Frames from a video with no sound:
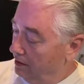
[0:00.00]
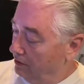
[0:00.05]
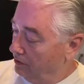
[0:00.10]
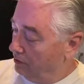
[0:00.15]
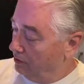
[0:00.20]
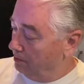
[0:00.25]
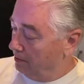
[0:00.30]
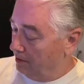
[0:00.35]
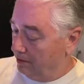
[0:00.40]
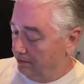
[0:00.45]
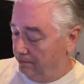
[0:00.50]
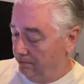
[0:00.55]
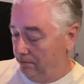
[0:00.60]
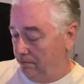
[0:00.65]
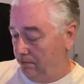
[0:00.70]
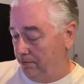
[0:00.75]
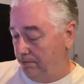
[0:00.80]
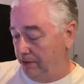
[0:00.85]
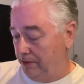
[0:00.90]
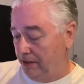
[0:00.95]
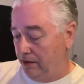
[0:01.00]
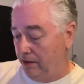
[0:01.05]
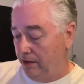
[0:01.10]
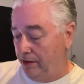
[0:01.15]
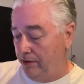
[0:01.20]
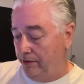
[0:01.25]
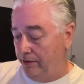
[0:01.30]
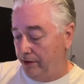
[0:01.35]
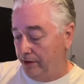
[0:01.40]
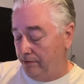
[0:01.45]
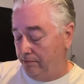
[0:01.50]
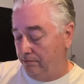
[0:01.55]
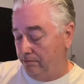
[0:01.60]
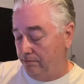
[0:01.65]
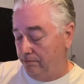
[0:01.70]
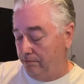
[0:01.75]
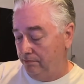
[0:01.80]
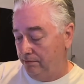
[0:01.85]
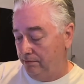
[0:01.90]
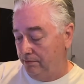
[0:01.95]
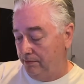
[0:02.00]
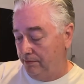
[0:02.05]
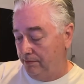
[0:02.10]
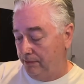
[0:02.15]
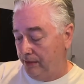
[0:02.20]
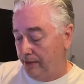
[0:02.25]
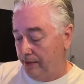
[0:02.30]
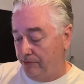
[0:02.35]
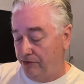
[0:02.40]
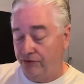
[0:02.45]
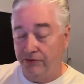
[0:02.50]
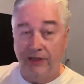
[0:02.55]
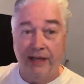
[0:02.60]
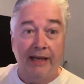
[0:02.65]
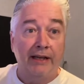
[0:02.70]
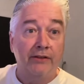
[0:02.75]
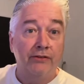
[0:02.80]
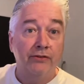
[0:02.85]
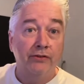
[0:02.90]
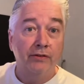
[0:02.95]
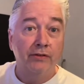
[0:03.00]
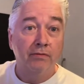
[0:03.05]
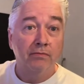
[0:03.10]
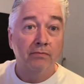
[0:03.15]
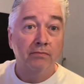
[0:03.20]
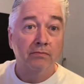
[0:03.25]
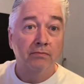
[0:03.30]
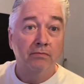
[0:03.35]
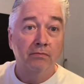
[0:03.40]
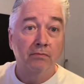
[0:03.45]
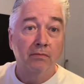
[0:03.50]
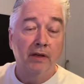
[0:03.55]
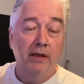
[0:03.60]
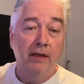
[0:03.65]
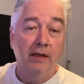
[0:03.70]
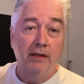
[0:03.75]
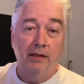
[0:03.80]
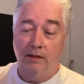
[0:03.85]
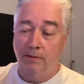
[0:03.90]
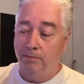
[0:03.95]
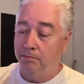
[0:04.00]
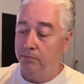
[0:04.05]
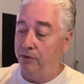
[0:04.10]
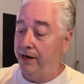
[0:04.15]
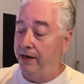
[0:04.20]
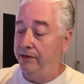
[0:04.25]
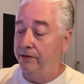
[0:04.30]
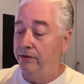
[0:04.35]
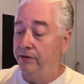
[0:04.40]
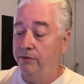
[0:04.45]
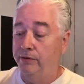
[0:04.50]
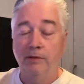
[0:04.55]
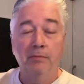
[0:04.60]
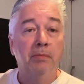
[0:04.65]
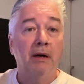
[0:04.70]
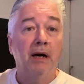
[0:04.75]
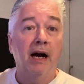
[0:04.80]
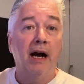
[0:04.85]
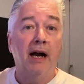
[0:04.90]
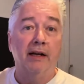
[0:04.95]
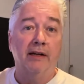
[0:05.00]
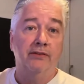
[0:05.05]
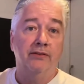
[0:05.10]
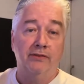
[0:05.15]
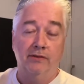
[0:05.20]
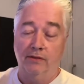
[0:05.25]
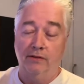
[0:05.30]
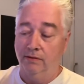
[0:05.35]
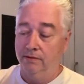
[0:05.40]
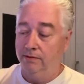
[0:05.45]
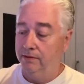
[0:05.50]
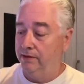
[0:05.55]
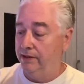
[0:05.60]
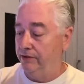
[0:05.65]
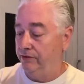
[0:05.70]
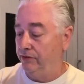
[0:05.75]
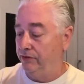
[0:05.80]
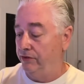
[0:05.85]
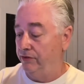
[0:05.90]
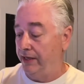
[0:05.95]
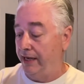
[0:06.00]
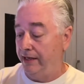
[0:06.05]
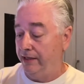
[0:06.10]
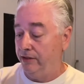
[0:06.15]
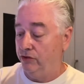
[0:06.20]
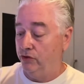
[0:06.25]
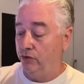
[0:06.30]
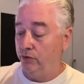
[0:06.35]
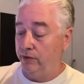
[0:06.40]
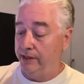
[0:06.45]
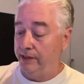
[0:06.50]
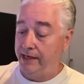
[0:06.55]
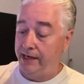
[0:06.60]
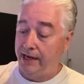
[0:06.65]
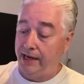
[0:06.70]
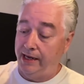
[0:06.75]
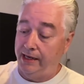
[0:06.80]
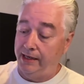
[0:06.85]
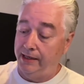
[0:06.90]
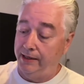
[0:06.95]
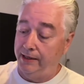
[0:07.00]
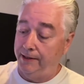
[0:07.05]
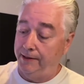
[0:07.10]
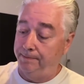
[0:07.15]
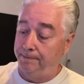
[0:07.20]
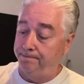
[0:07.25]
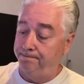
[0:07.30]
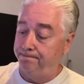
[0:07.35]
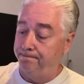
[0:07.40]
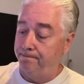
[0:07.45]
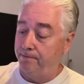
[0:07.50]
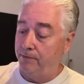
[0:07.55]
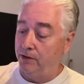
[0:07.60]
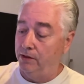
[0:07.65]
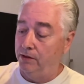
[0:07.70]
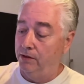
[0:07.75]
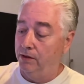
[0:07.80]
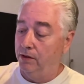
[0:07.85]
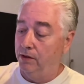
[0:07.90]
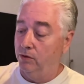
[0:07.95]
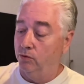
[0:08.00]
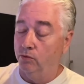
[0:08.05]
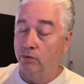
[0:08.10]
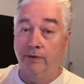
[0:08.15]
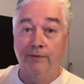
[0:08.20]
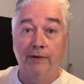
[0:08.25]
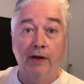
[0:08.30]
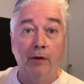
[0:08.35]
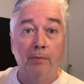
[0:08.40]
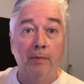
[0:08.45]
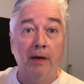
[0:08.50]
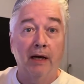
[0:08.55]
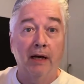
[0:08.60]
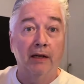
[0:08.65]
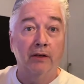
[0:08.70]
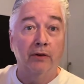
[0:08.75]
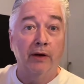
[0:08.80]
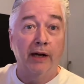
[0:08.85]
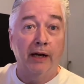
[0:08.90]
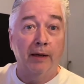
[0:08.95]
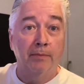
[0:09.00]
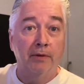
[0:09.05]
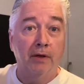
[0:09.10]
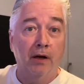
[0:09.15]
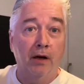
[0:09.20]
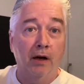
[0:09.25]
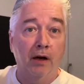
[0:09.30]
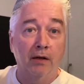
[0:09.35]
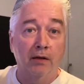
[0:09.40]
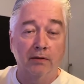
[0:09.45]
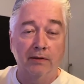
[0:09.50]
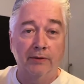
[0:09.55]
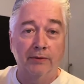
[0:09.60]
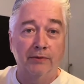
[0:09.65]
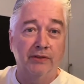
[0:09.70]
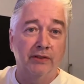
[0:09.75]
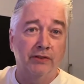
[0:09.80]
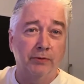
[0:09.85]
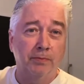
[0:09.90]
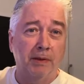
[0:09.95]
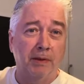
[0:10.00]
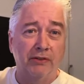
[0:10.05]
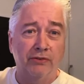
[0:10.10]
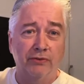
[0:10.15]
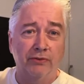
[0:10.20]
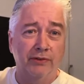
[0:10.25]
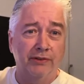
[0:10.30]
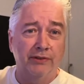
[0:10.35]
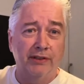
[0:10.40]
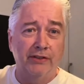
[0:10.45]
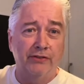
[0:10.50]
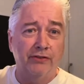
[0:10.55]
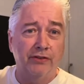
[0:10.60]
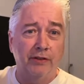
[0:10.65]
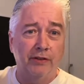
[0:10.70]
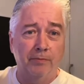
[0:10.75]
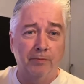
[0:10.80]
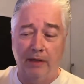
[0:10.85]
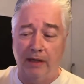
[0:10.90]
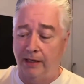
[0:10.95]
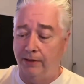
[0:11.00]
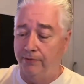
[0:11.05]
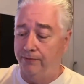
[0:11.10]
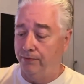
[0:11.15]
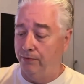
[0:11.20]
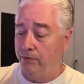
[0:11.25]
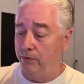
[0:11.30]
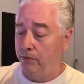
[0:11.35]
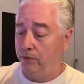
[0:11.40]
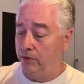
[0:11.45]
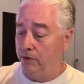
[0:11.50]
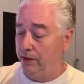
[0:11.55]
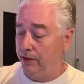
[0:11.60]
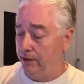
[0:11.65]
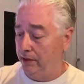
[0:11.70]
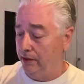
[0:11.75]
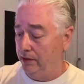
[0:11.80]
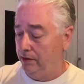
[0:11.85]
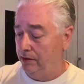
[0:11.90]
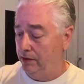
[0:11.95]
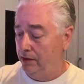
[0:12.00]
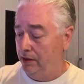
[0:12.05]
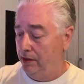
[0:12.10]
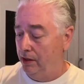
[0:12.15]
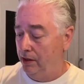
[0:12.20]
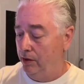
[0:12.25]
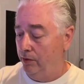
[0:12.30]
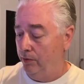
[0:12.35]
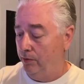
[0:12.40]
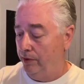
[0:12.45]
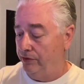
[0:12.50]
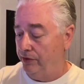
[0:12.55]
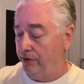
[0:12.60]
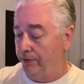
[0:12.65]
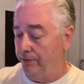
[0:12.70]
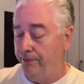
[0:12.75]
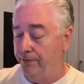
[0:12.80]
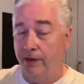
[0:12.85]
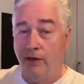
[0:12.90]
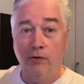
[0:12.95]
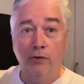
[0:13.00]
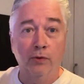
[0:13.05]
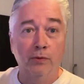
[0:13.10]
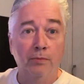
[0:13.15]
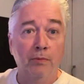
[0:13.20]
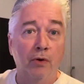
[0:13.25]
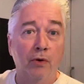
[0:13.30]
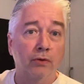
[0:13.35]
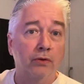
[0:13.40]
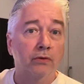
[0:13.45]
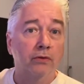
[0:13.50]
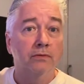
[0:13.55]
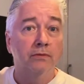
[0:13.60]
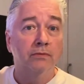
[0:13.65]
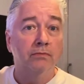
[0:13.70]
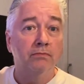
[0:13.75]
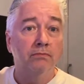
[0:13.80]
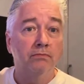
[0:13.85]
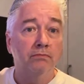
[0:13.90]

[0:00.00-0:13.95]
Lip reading: is a McLaren M6, brand new in the box. This is actually a Revell monogram car. It was a special edition made for, was it Federal Mogul?